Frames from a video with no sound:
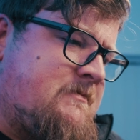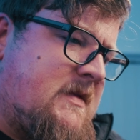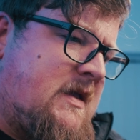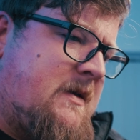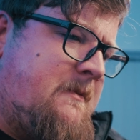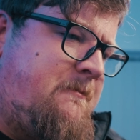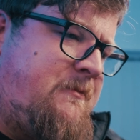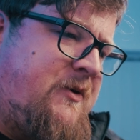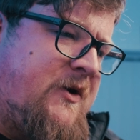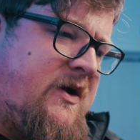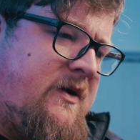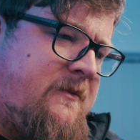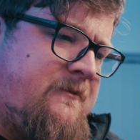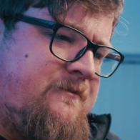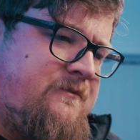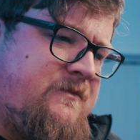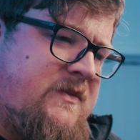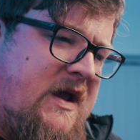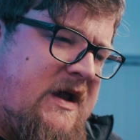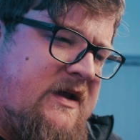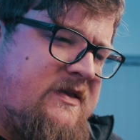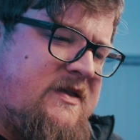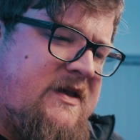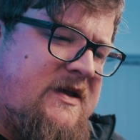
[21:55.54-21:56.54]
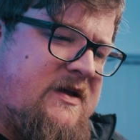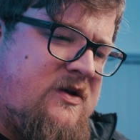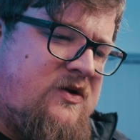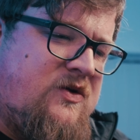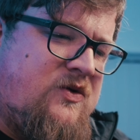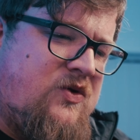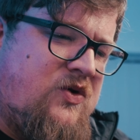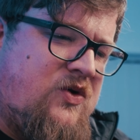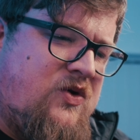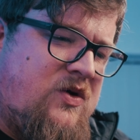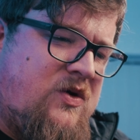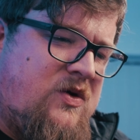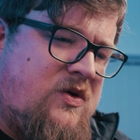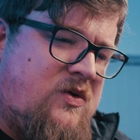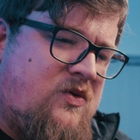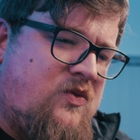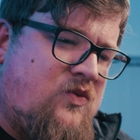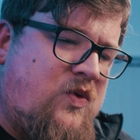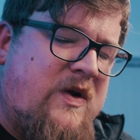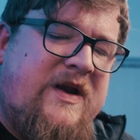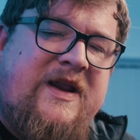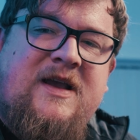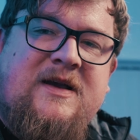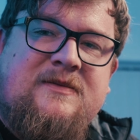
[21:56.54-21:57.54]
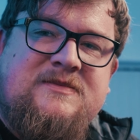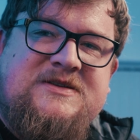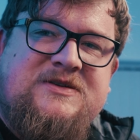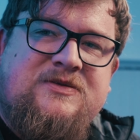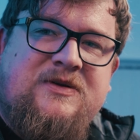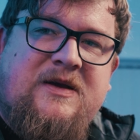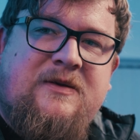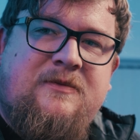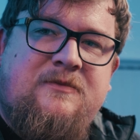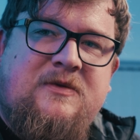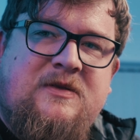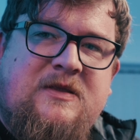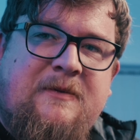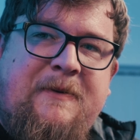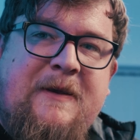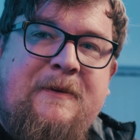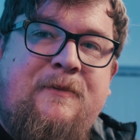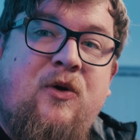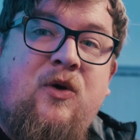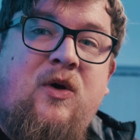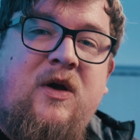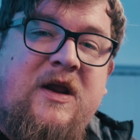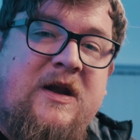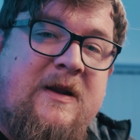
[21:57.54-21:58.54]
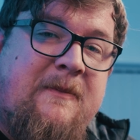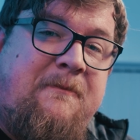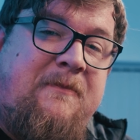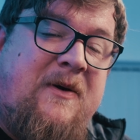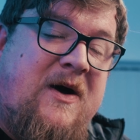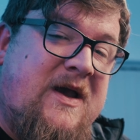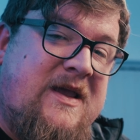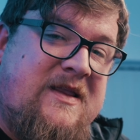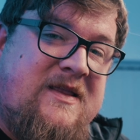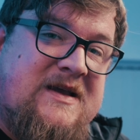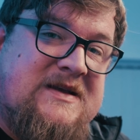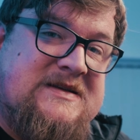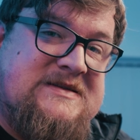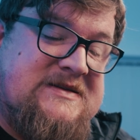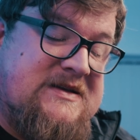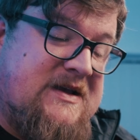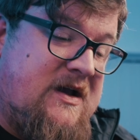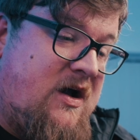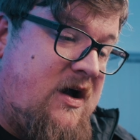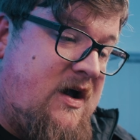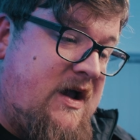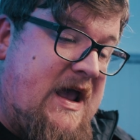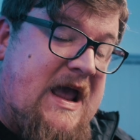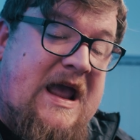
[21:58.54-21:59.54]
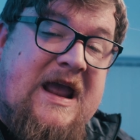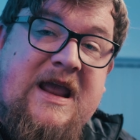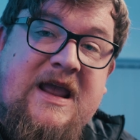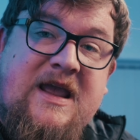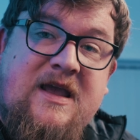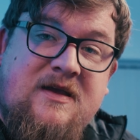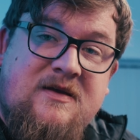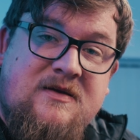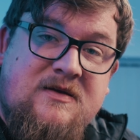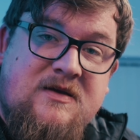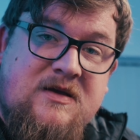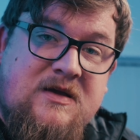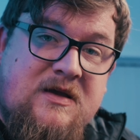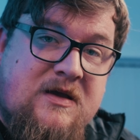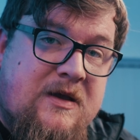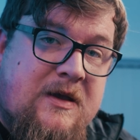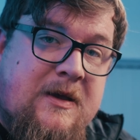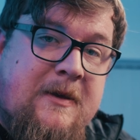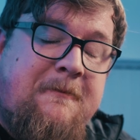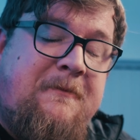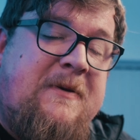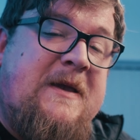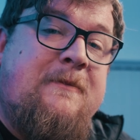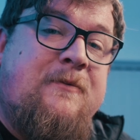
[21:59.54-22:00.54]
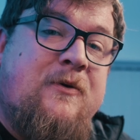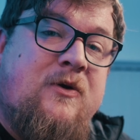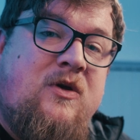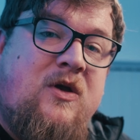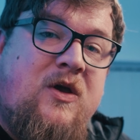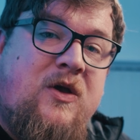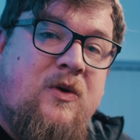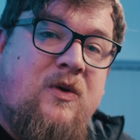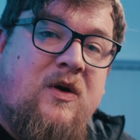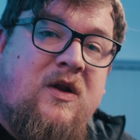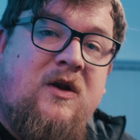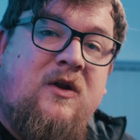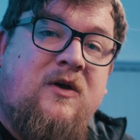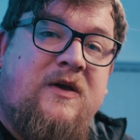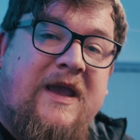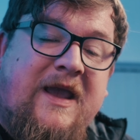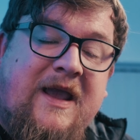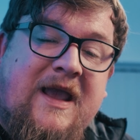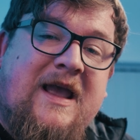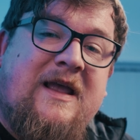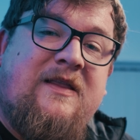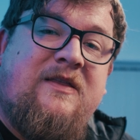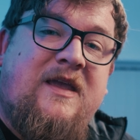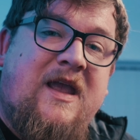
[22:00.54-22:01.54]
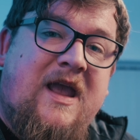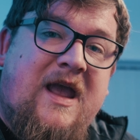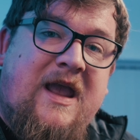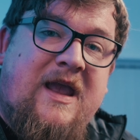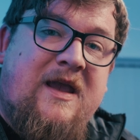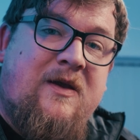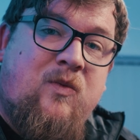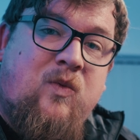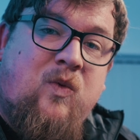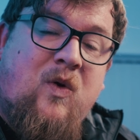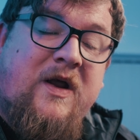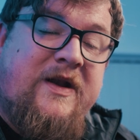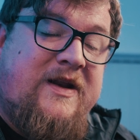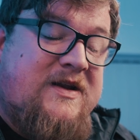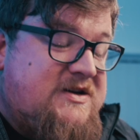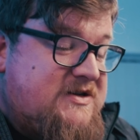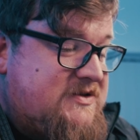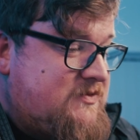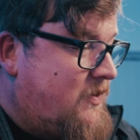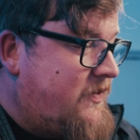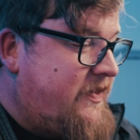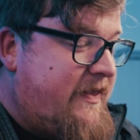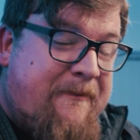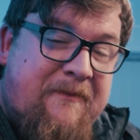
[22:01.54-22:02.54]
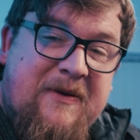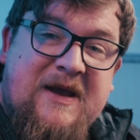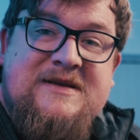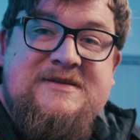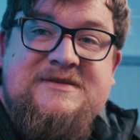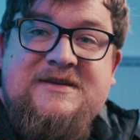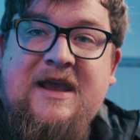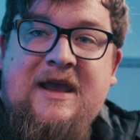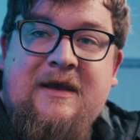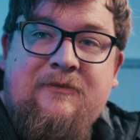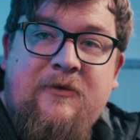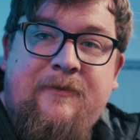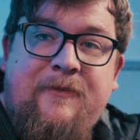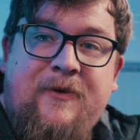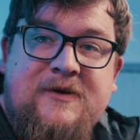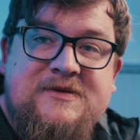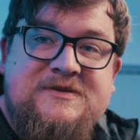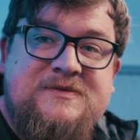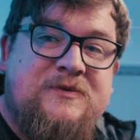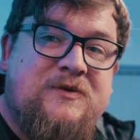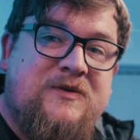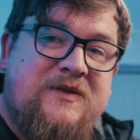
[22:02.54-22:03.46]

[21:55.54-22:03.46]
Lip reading: But I think when it comes to it, the people who are going to buy this are A, people who are looking at the A1 and just want the best camera possible.